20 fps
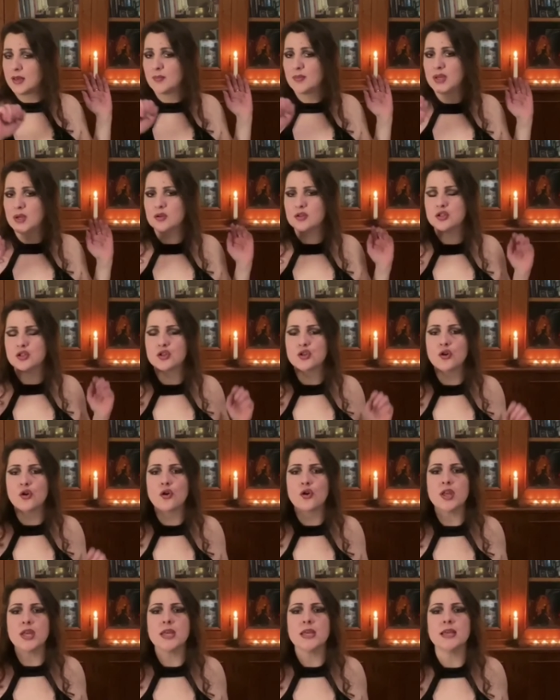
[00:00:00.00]
Because
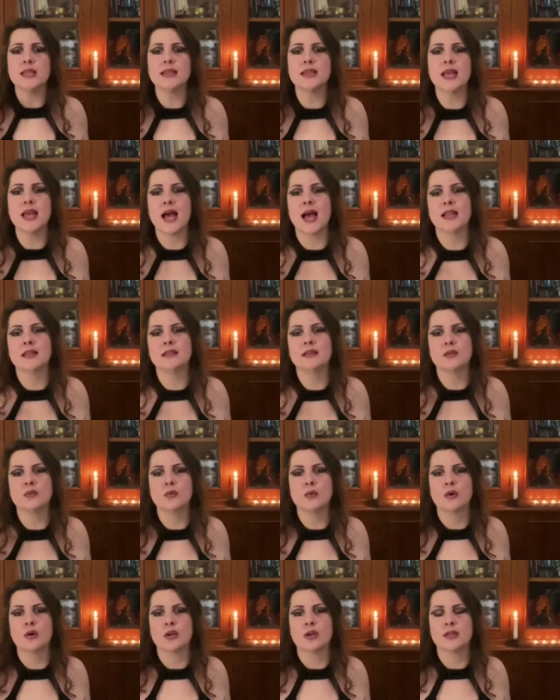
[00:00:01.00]
going in the
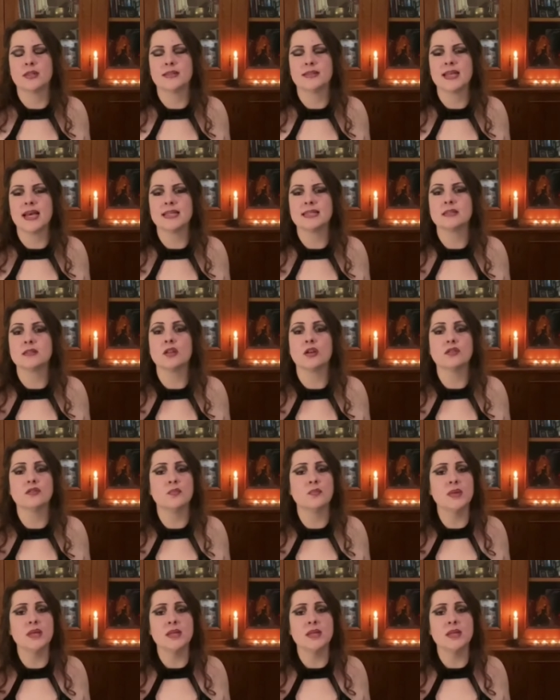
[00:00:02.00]
underworld does not